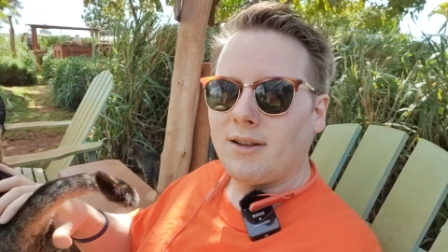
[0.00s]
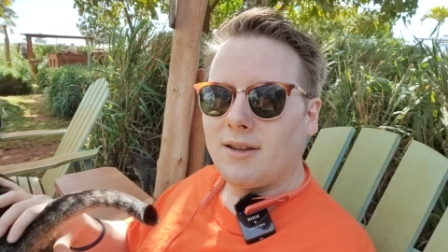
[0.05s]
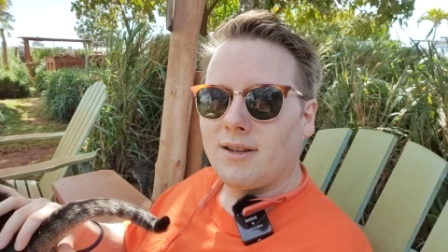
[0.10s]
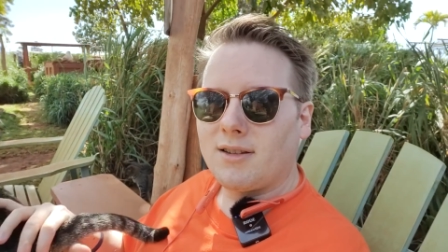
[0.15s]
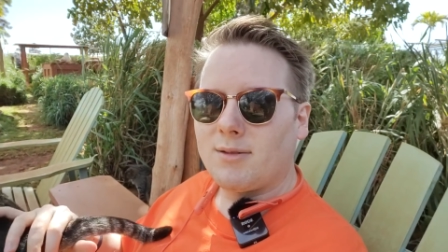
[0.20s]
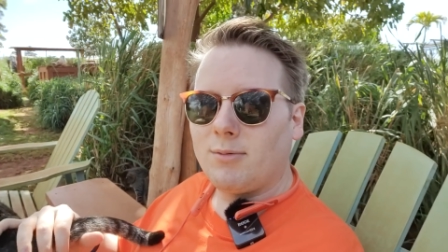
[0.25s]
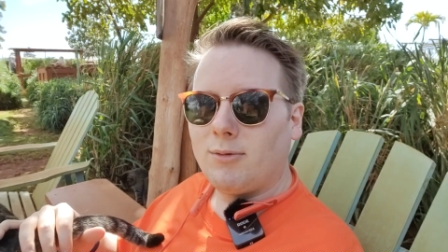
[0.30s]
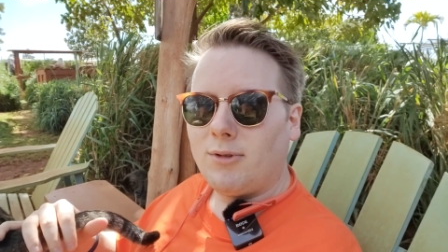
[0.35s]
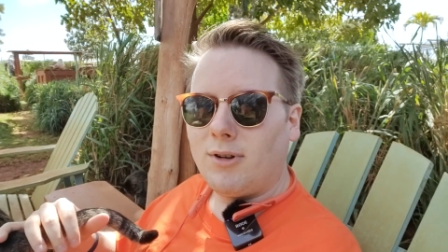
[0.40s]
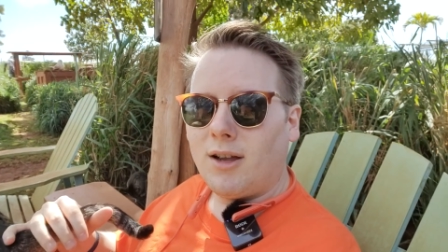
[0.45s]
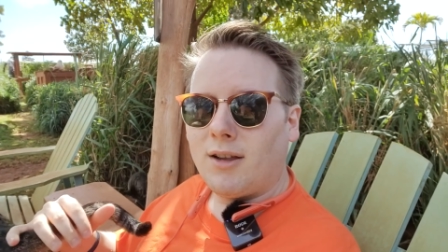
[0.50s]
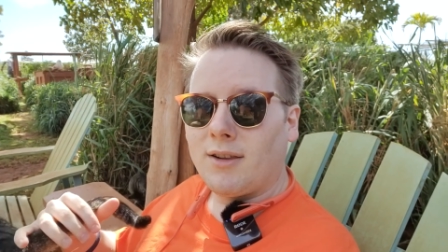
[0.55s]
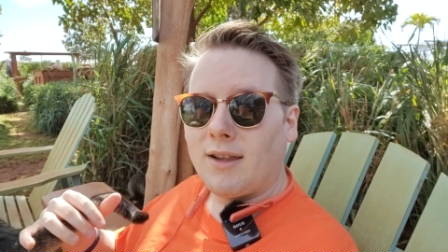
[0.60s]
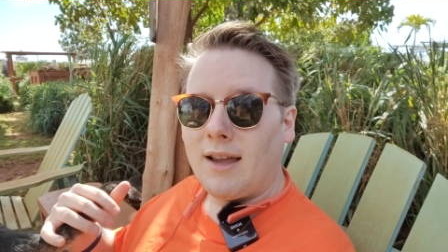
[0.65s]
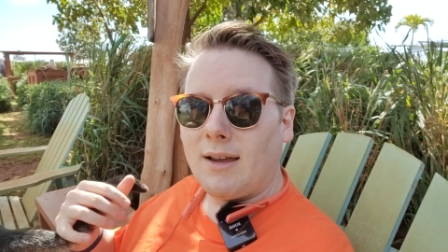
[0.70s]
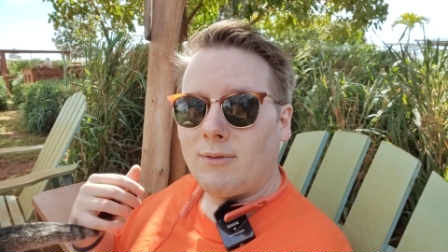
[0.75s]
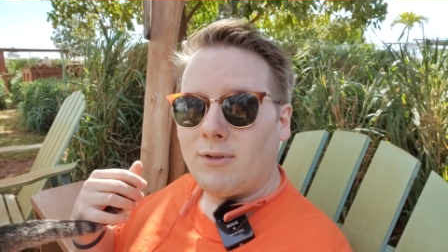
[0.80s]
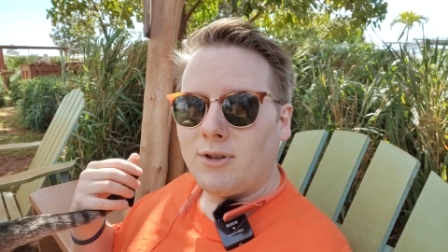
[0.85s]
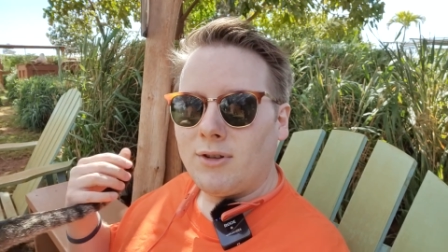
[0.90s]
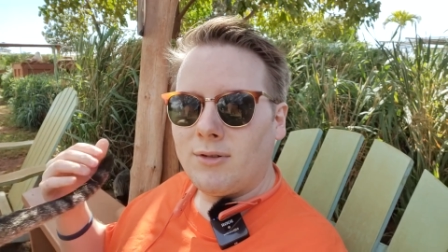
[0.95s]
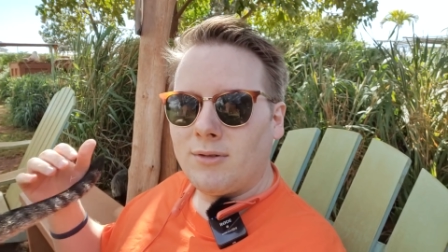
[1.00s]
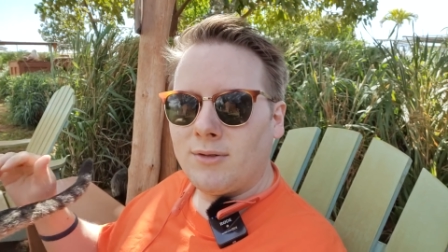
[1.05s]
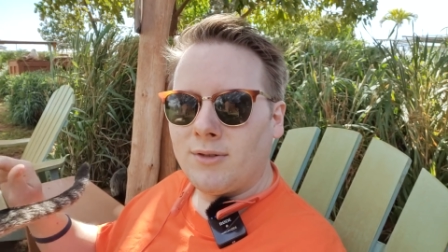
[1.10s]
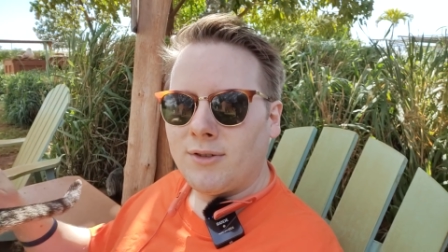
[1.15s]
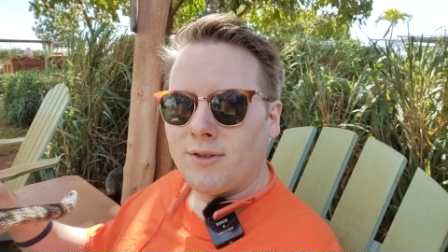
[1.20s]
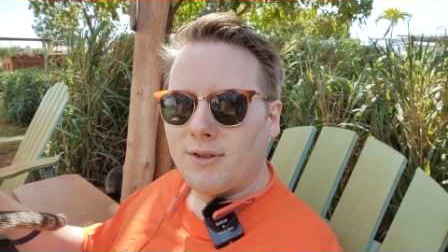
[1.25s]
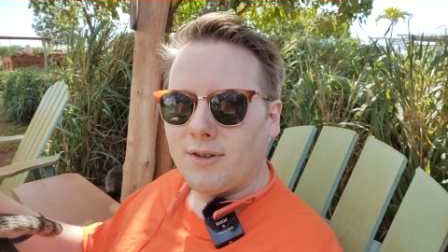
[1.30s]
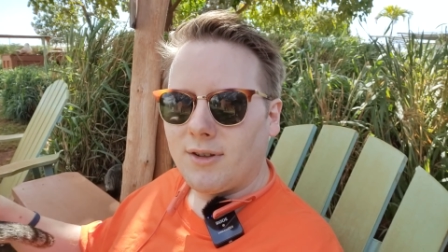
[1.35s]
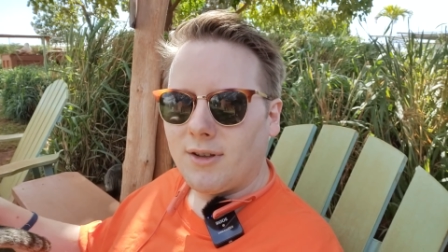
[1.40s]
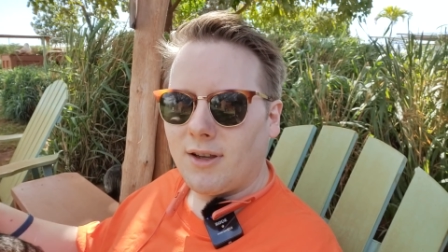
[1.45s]
they'll explore other
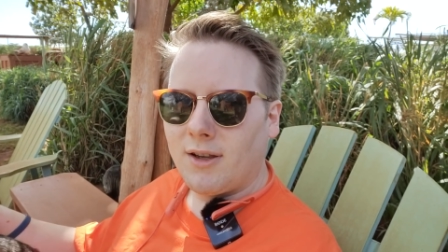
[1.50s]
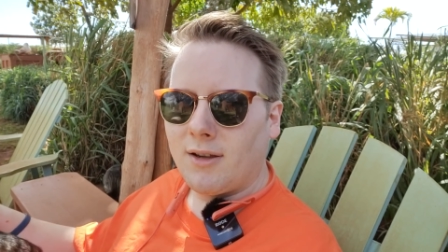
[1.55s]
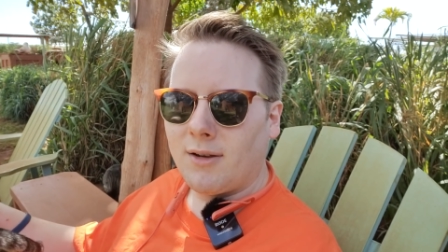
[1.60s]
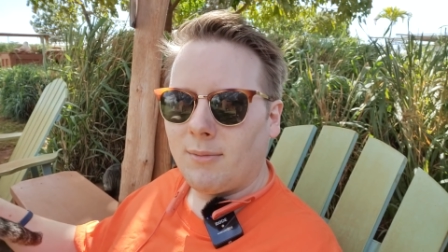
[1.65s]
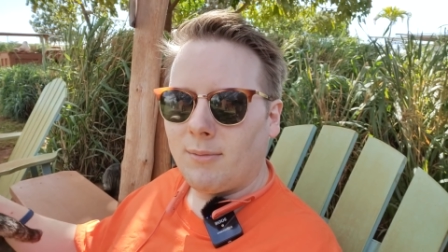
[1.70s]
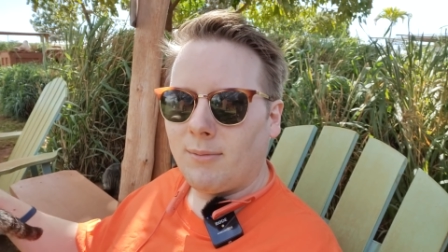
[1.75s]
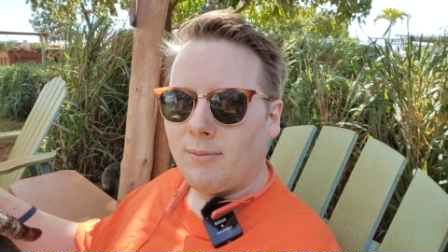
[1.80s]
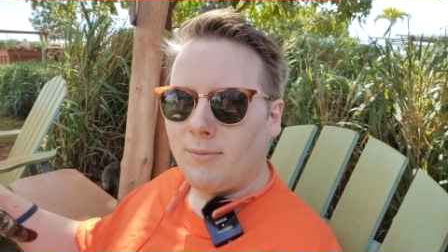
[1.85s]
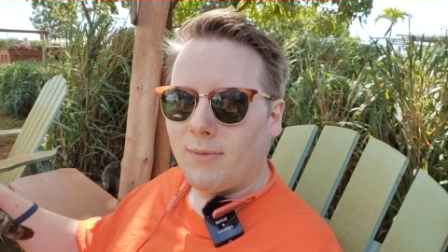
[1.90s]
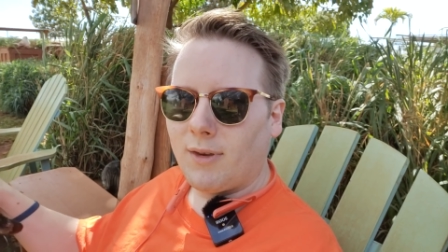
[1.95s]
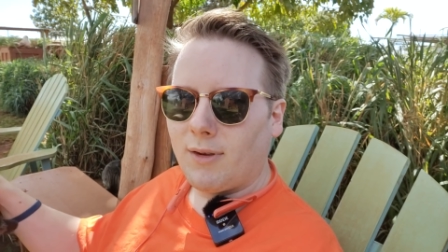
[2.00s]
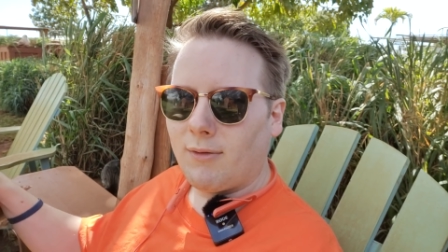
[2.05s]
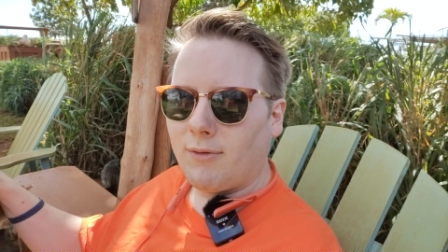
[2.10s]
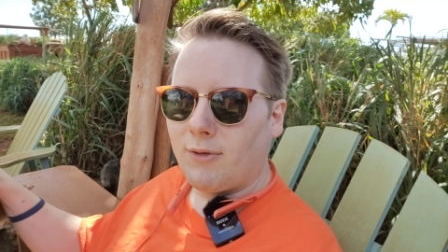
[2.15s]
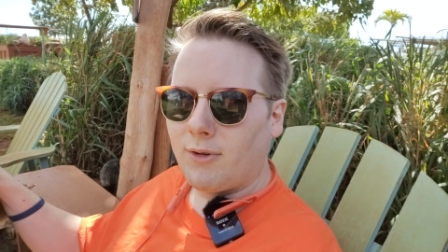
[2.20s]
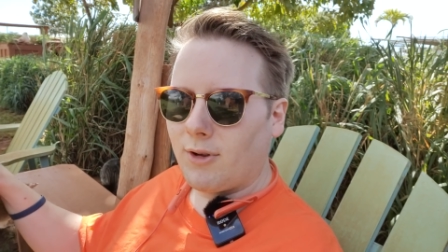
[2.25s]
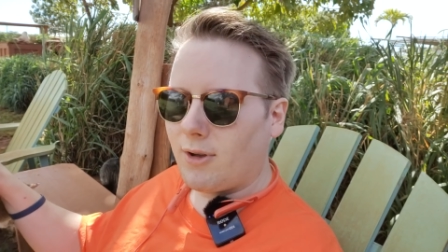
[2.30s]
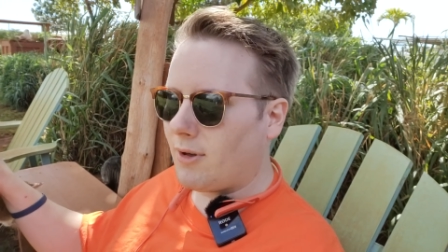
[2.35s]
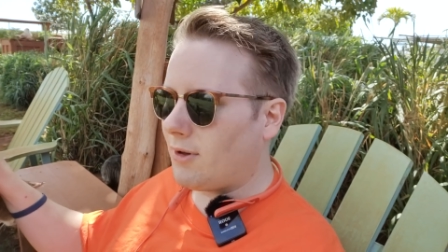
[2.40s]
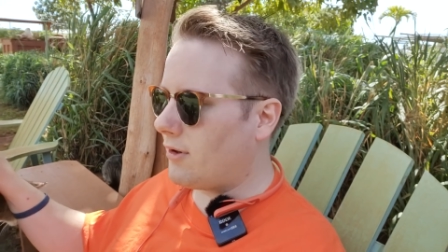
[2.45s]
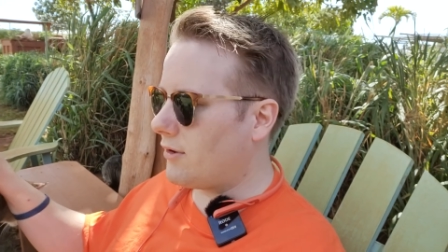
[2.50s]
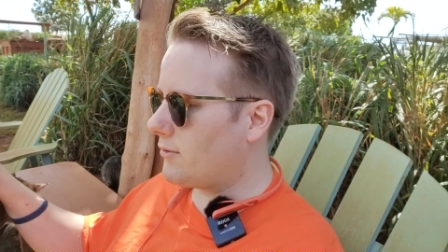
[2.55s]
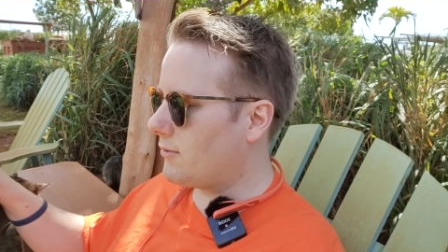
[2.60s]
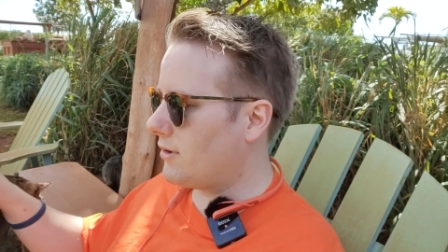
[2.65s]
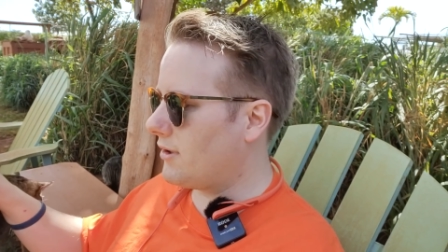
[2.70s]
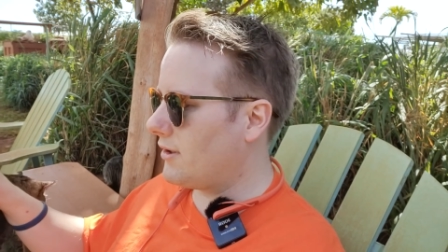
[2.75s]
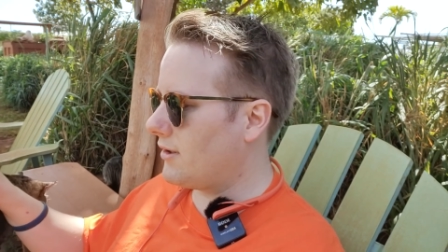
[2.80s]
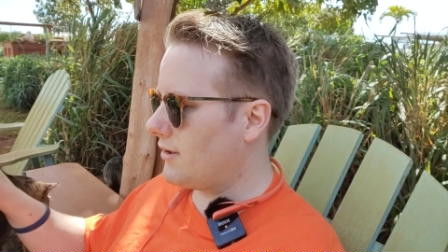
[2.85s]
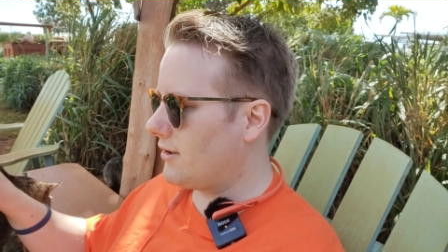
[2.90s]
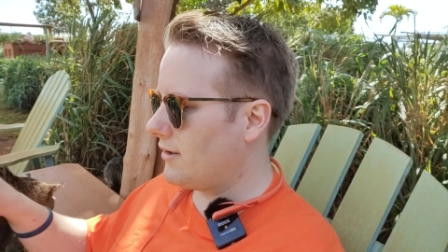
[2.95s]
avenues um, for the
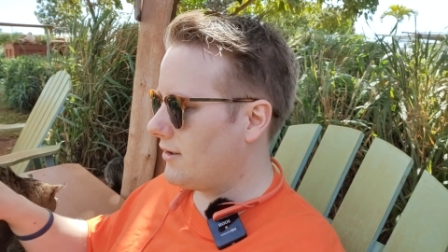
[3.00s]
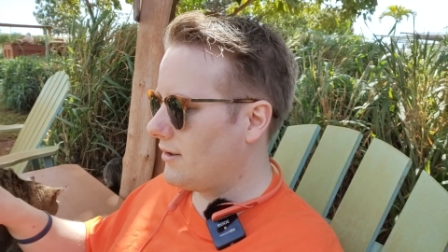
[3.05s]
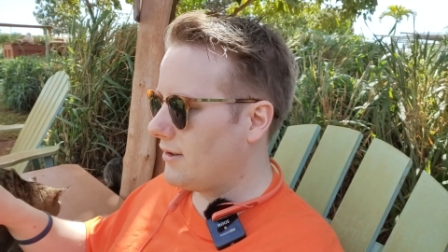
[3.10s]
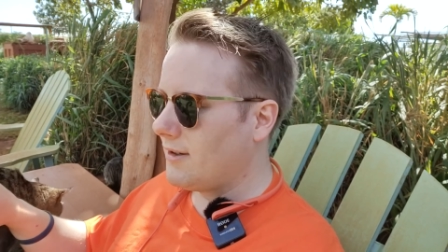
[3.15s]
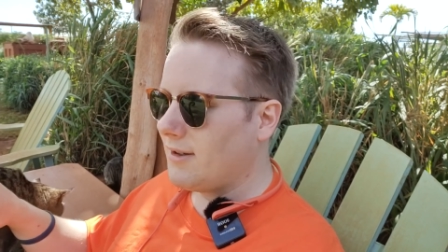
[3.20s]
hardware.